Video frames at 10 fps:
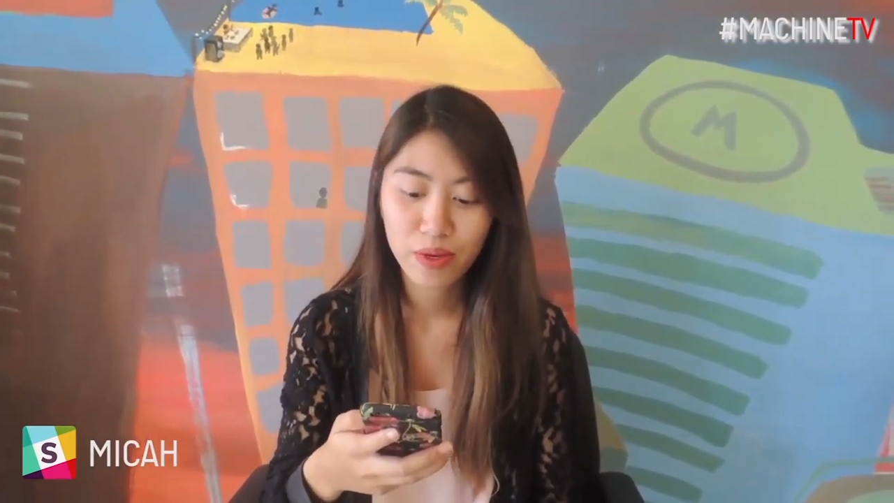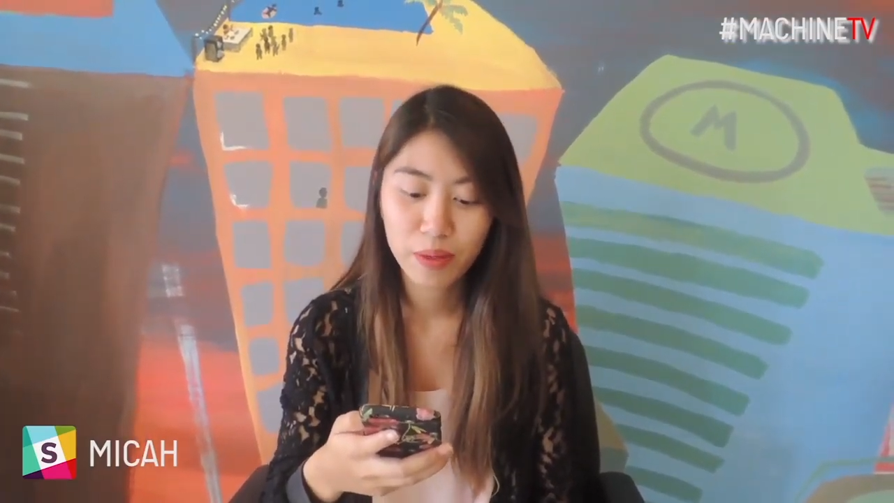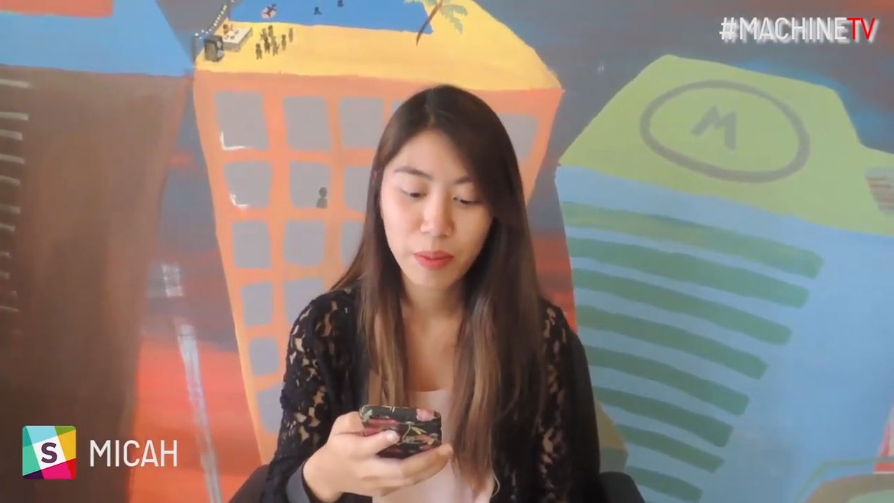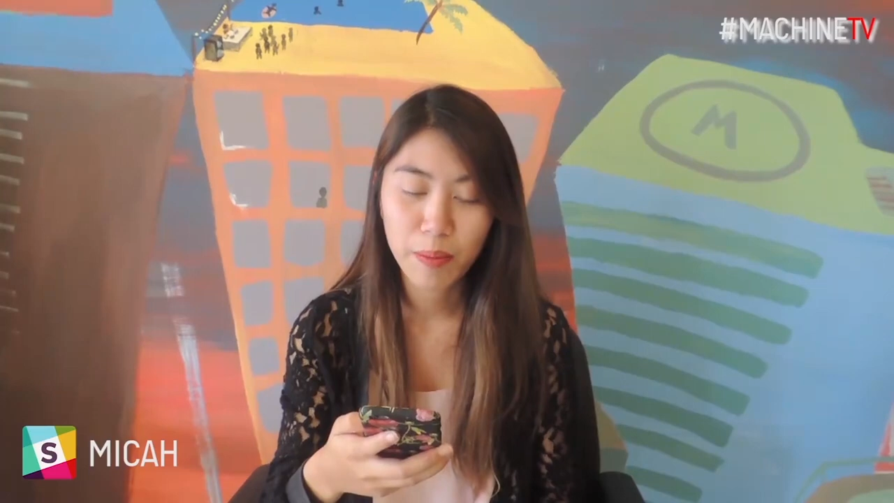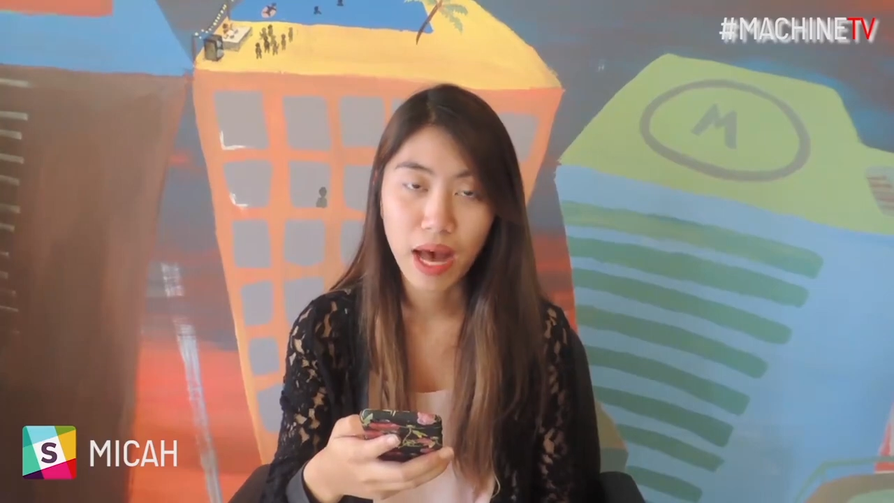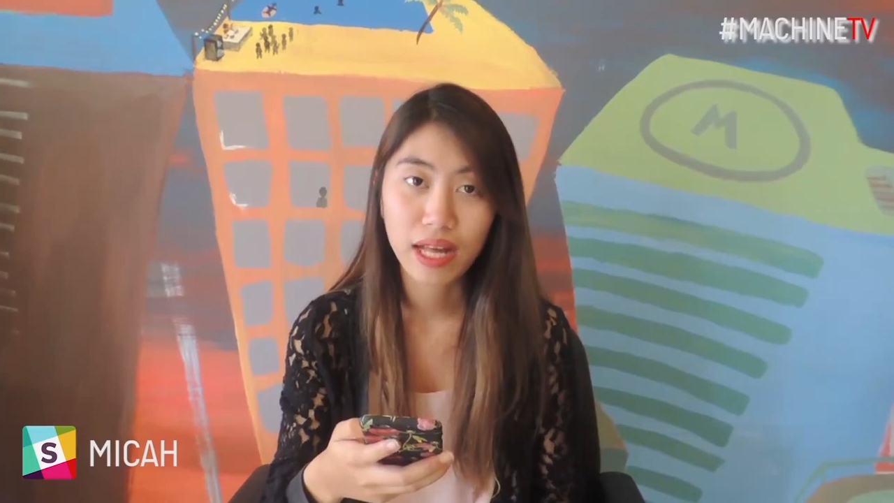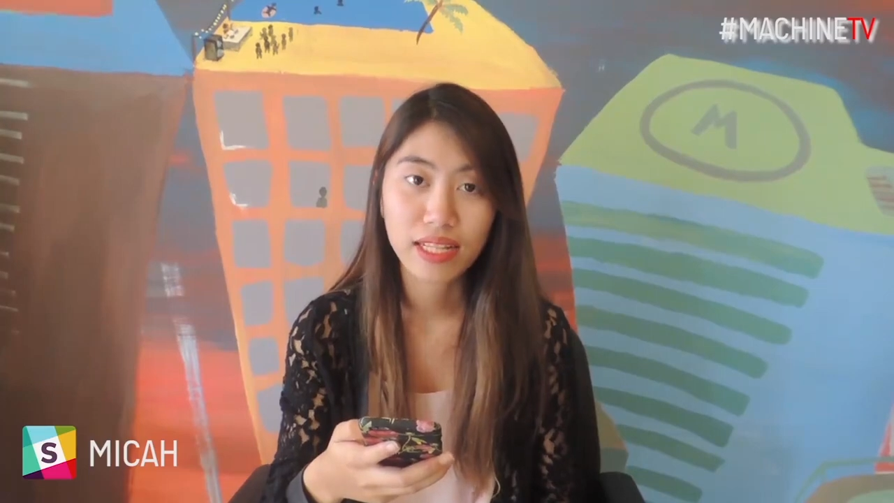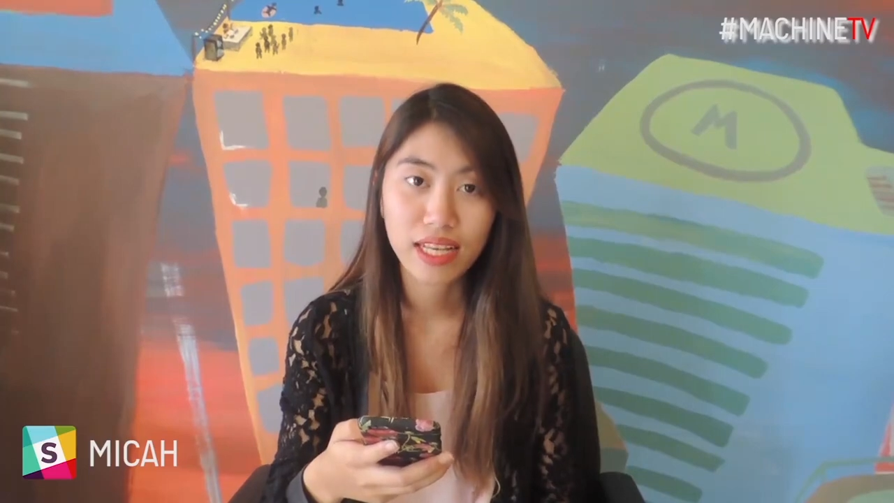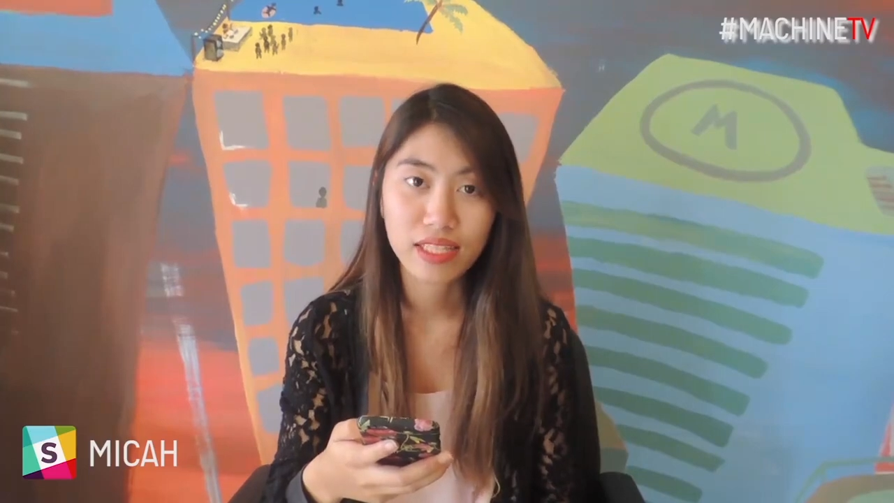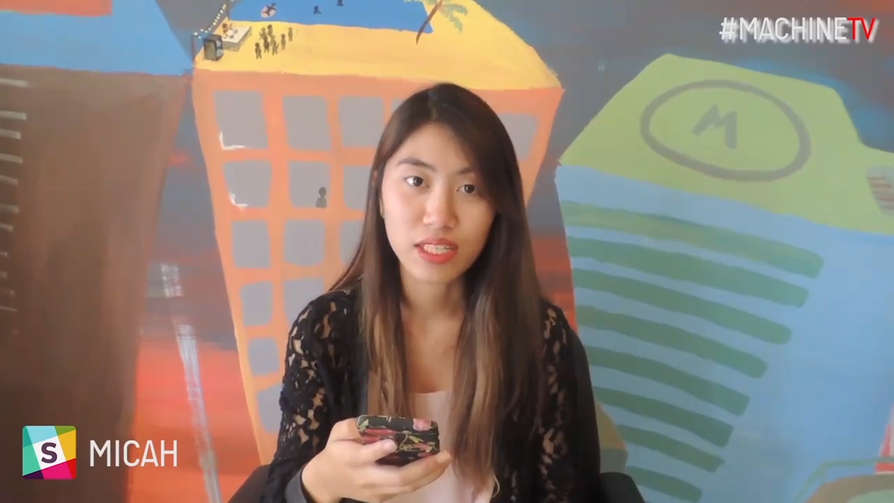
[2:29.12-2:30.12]
We'll be back
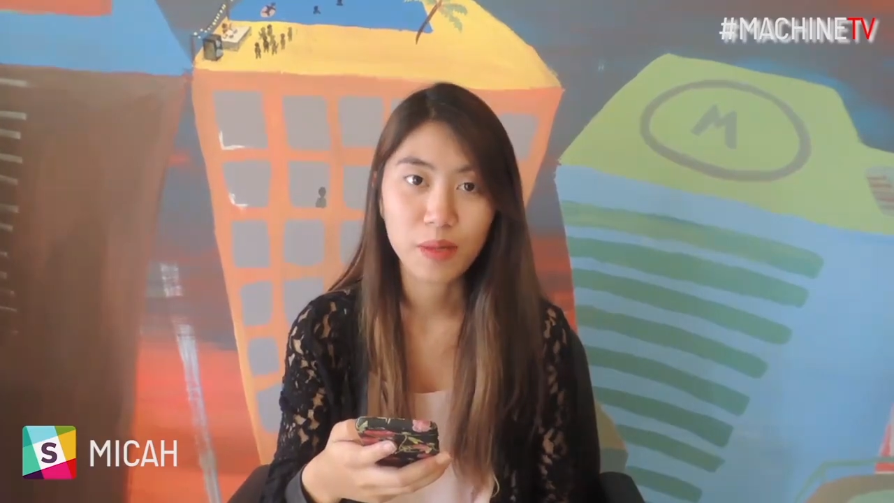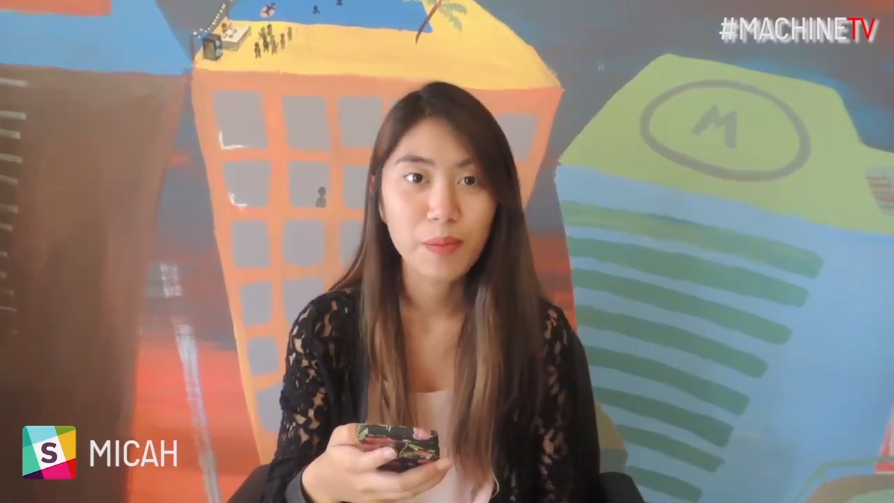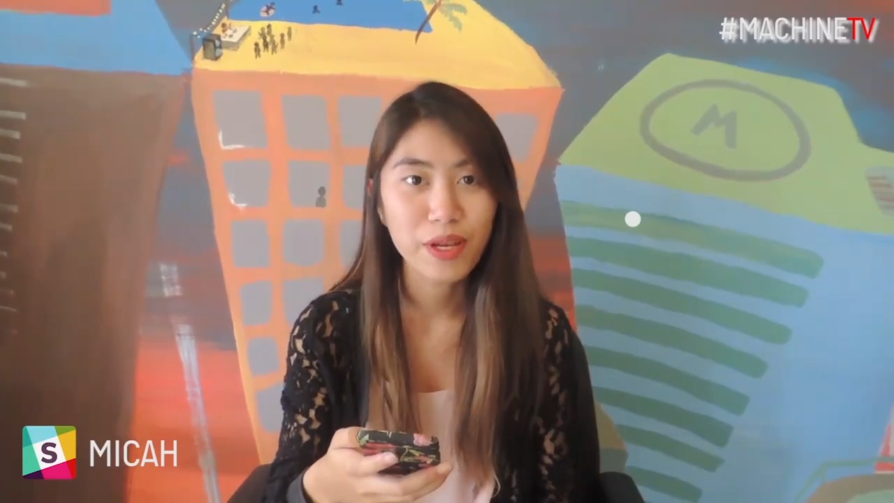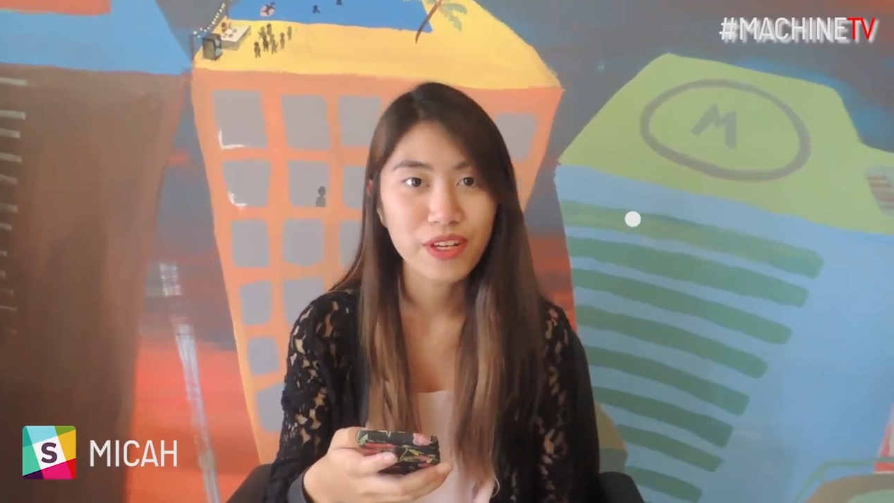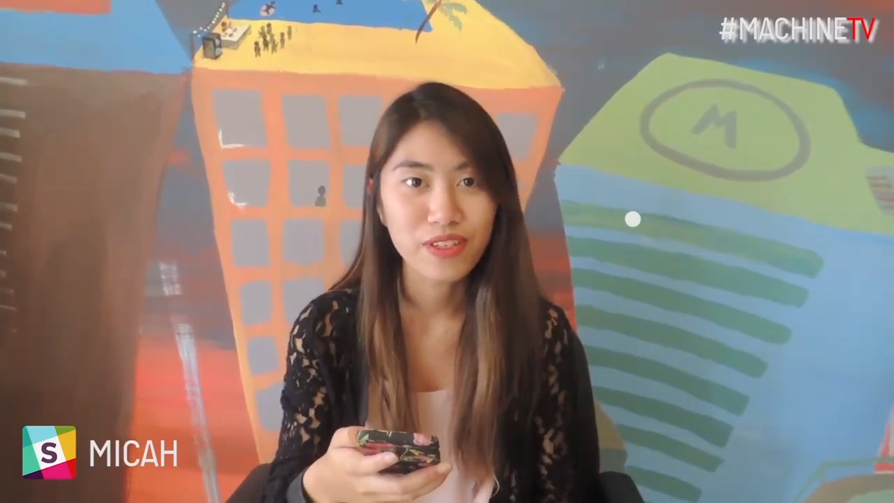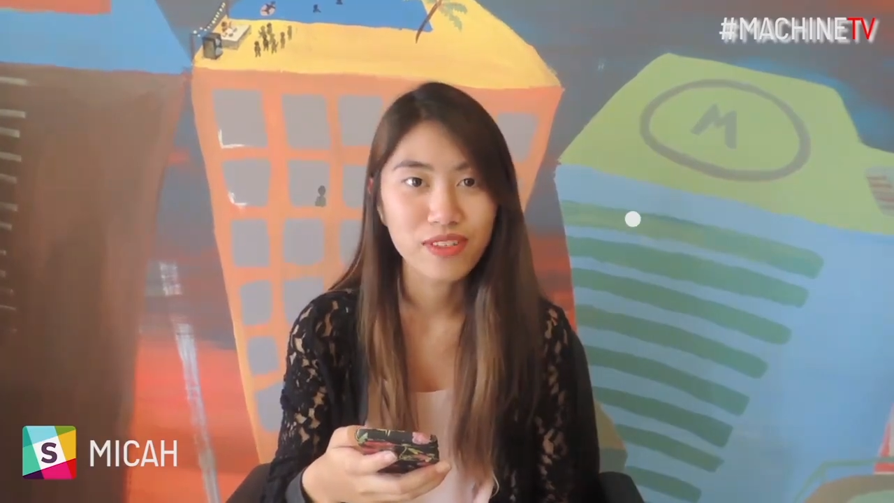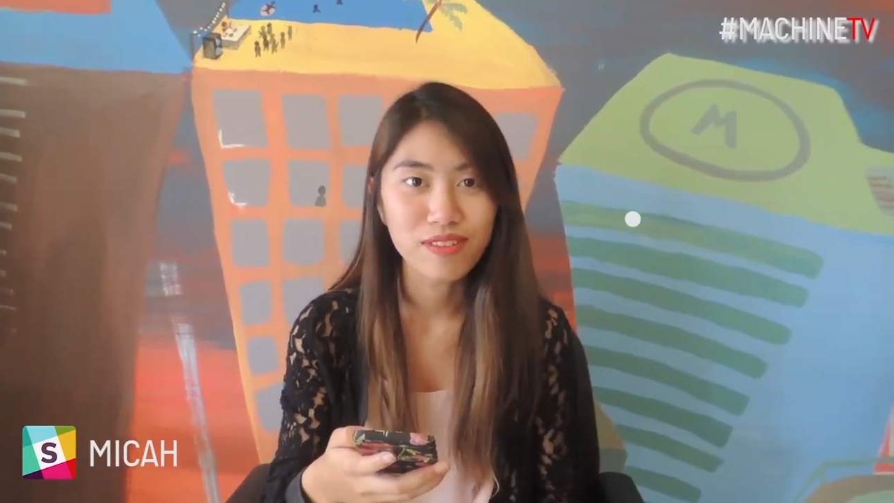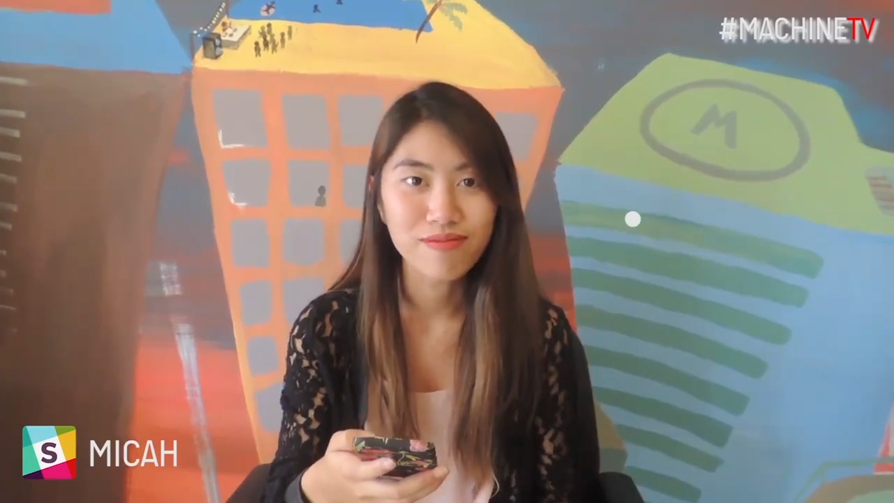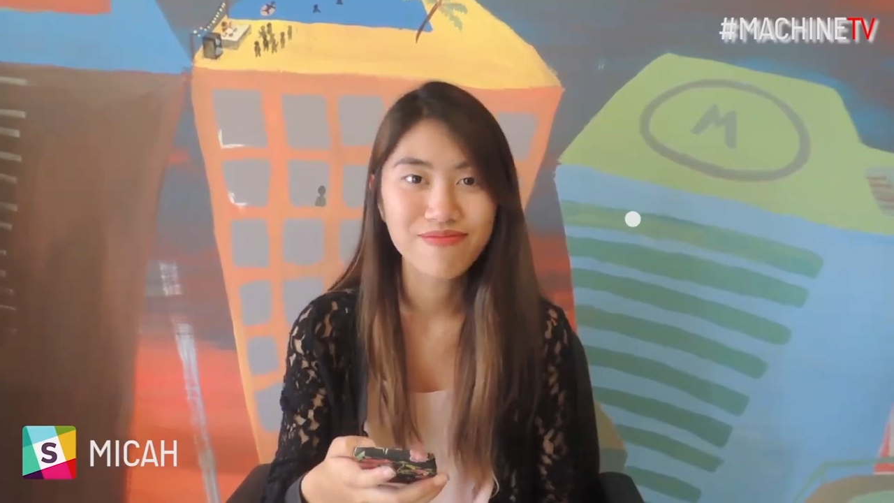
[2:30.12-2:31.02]
later, period.